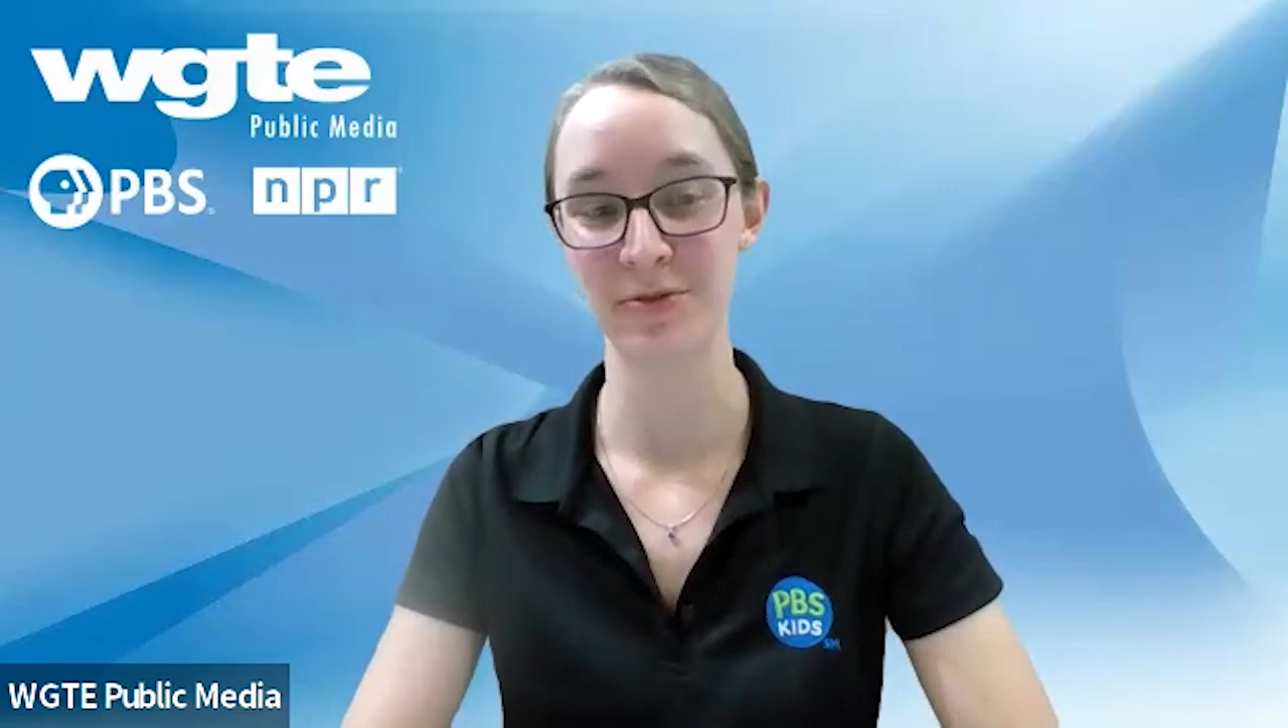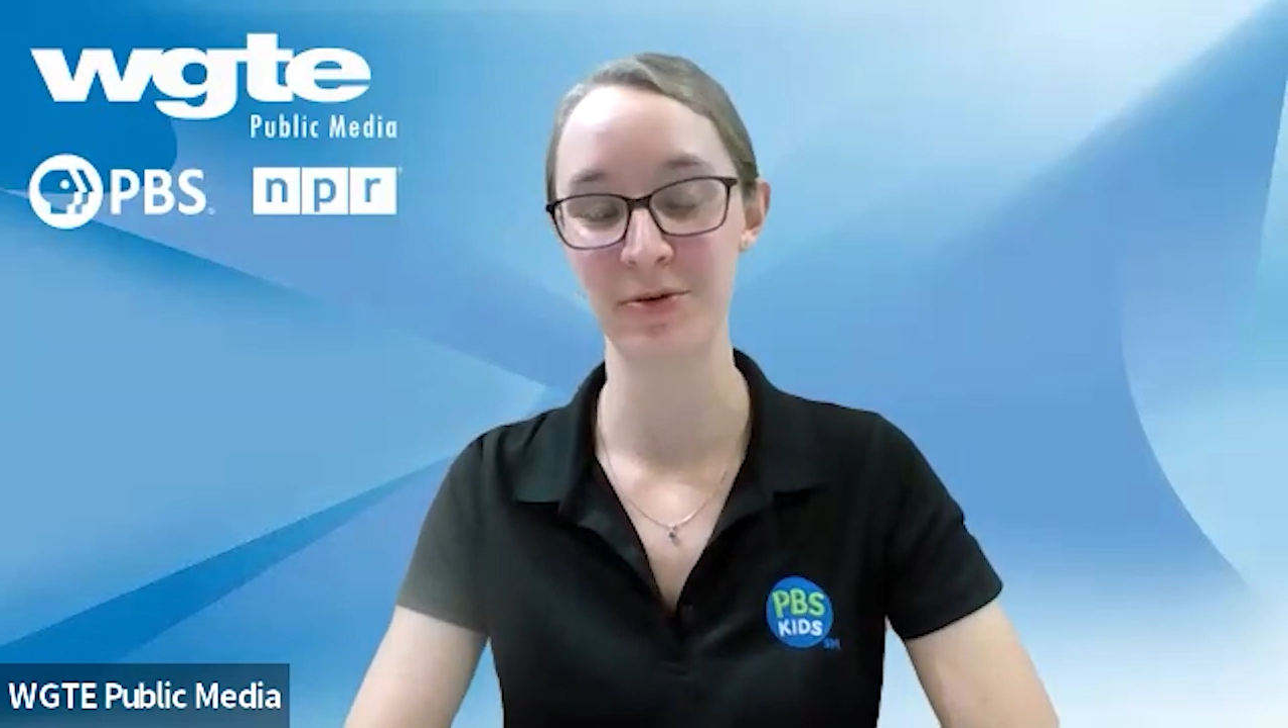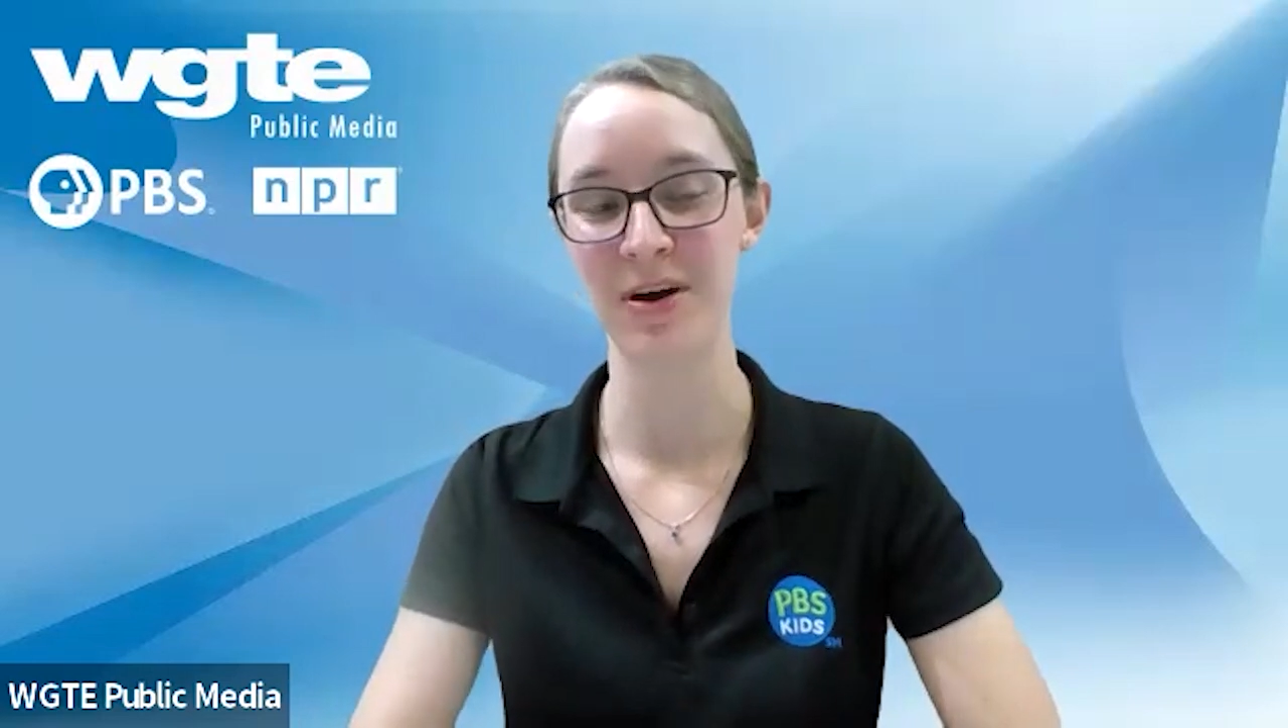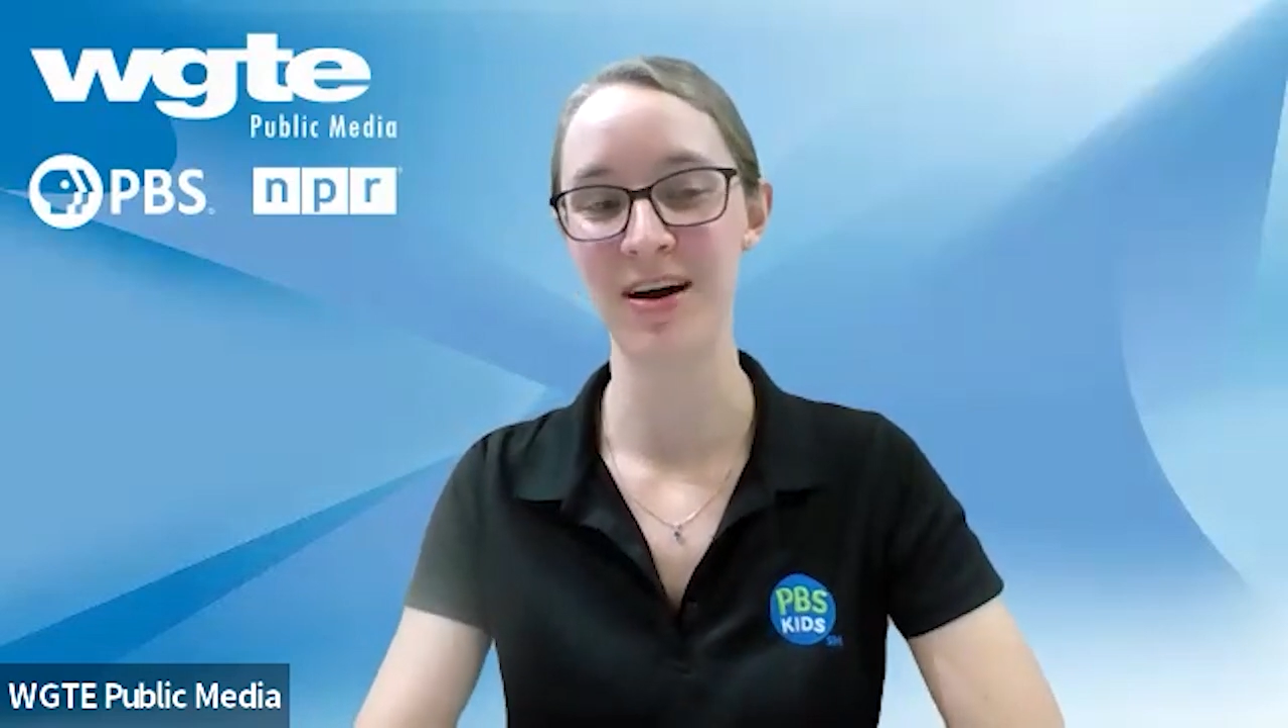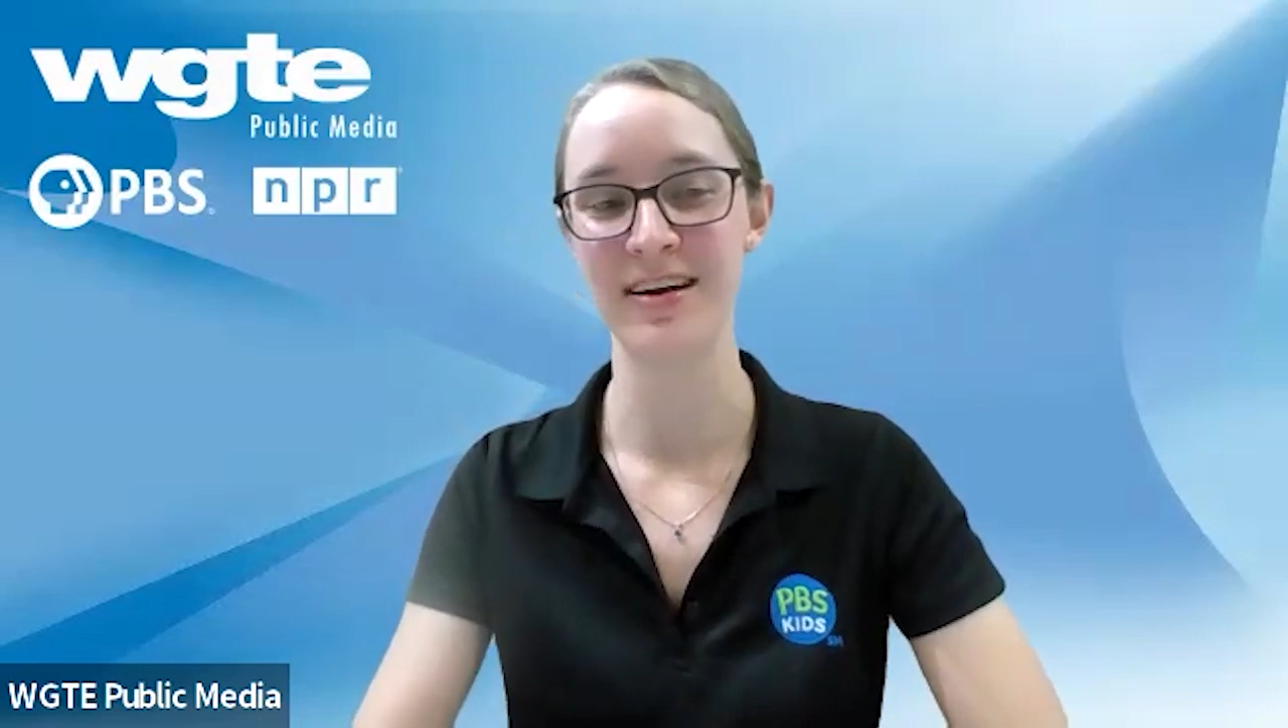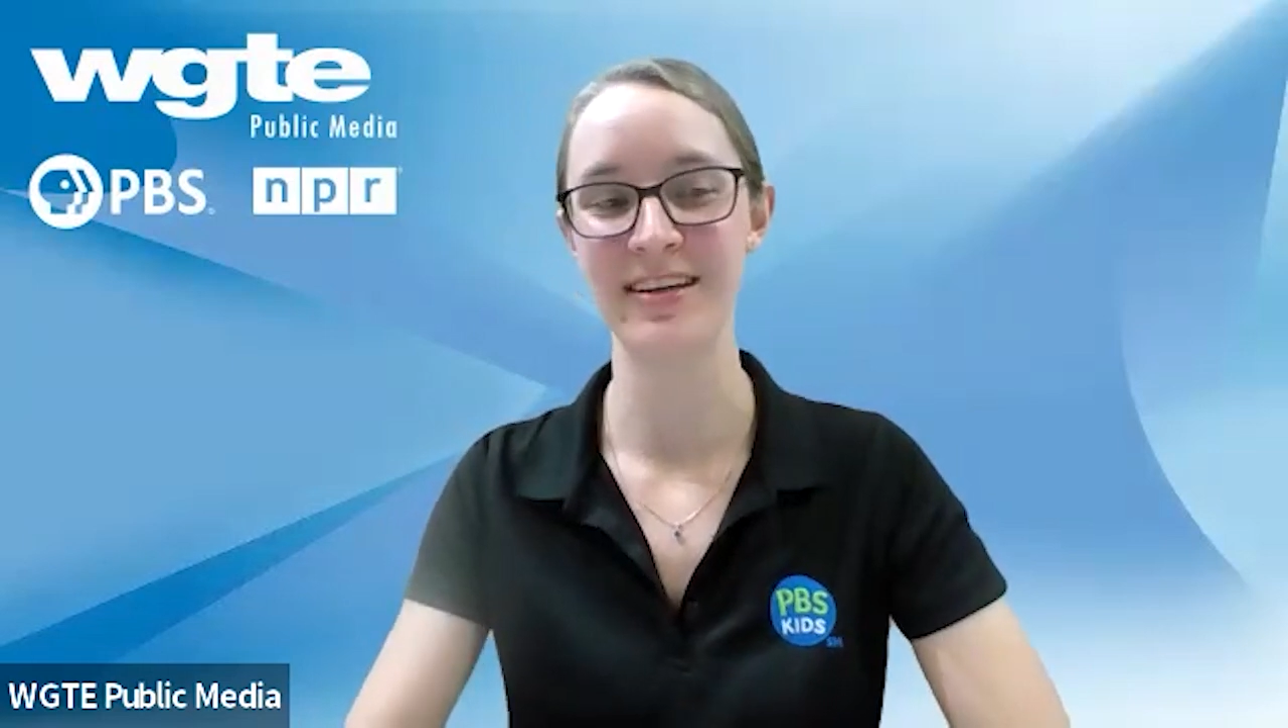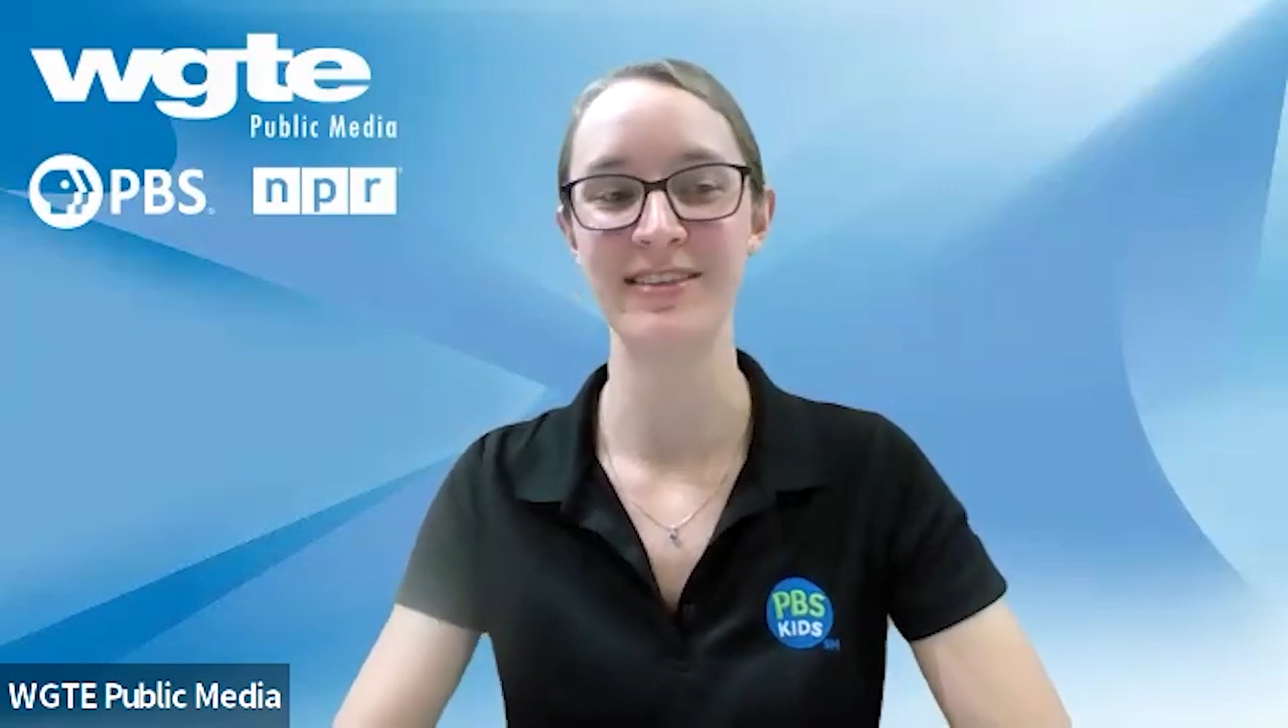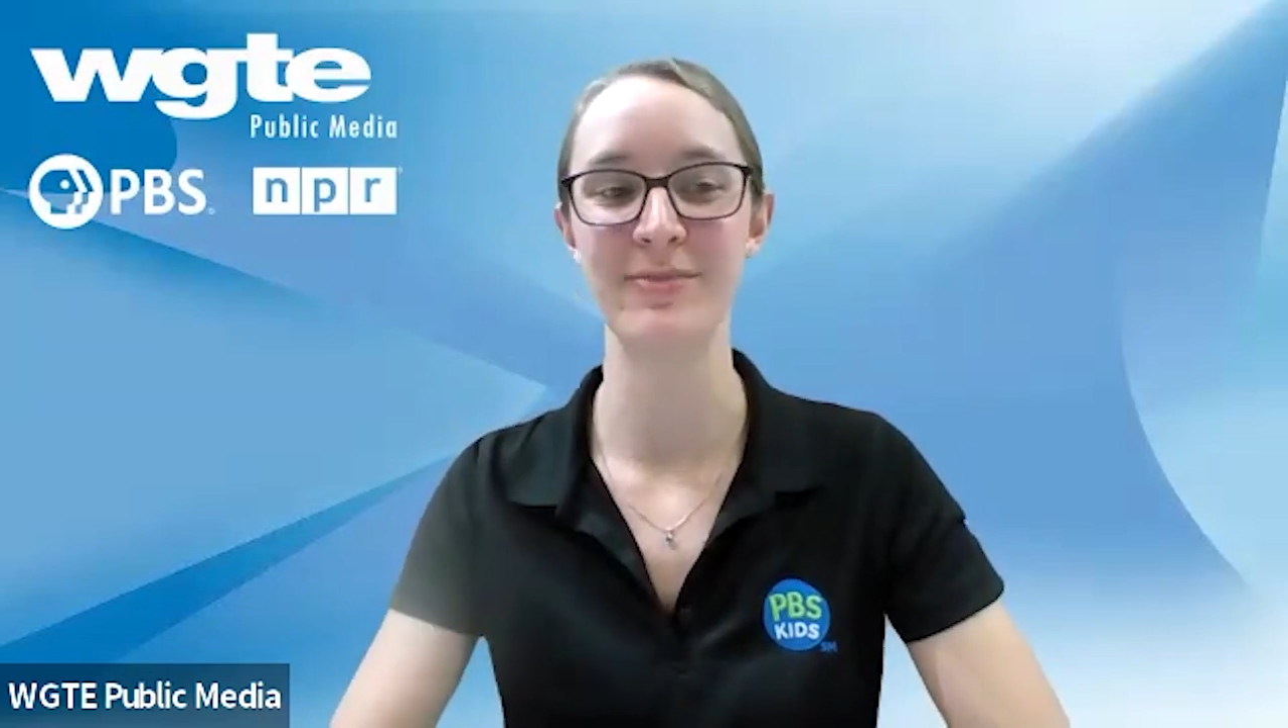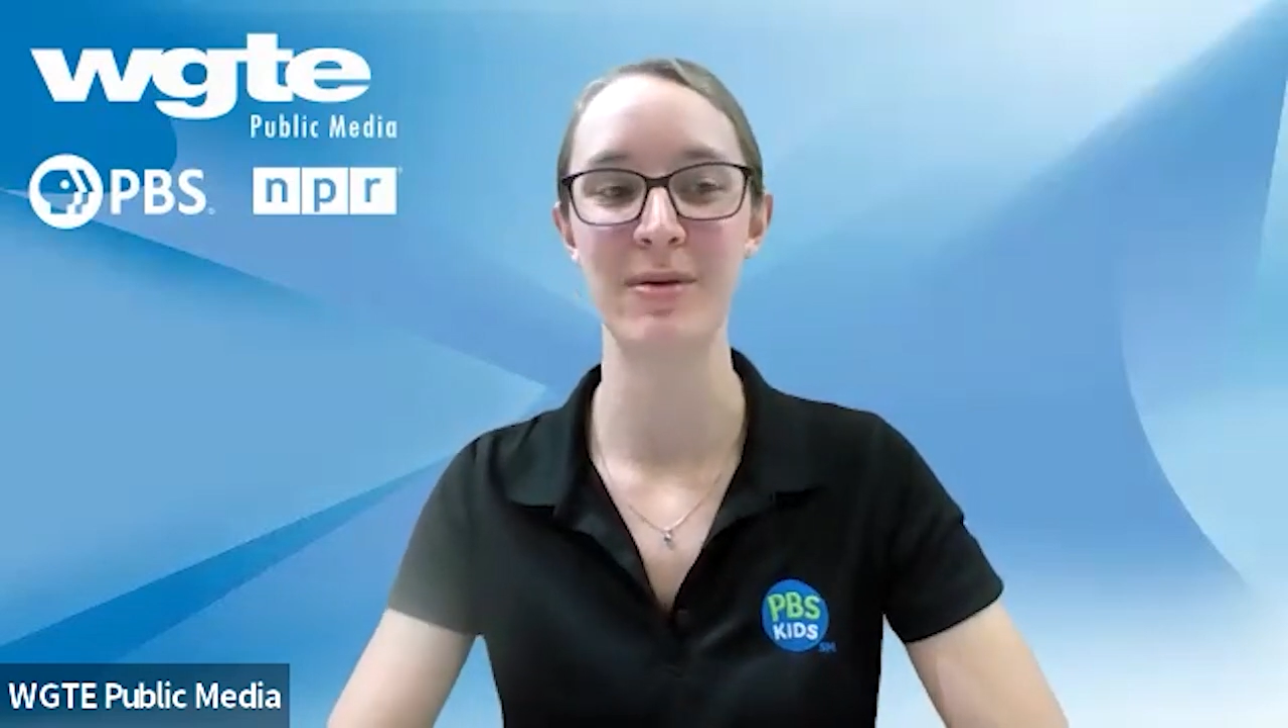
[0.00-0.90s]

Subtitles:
audience